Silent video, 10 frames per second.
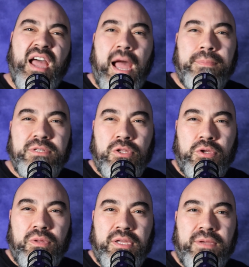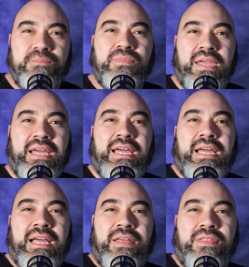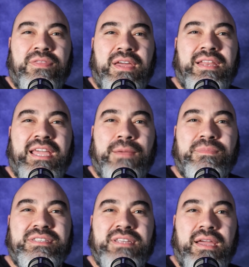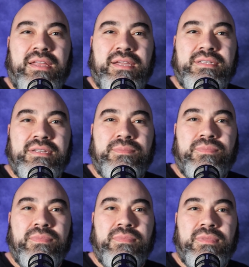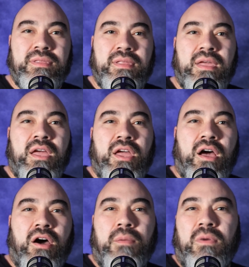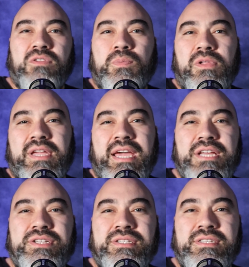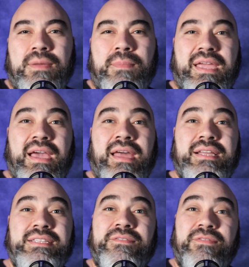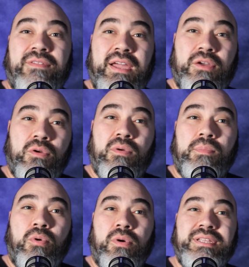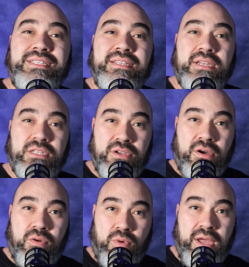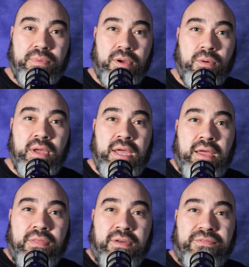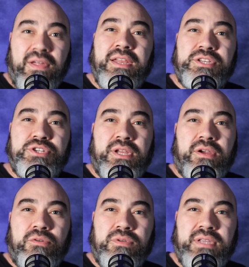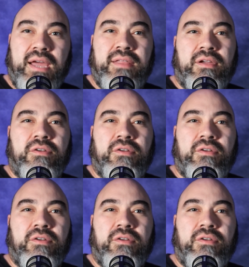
Absolutely. Then came the sightings. On multiple occasions, mechanics and flight crew reported seeing Don Repo, the flight engineer who died in the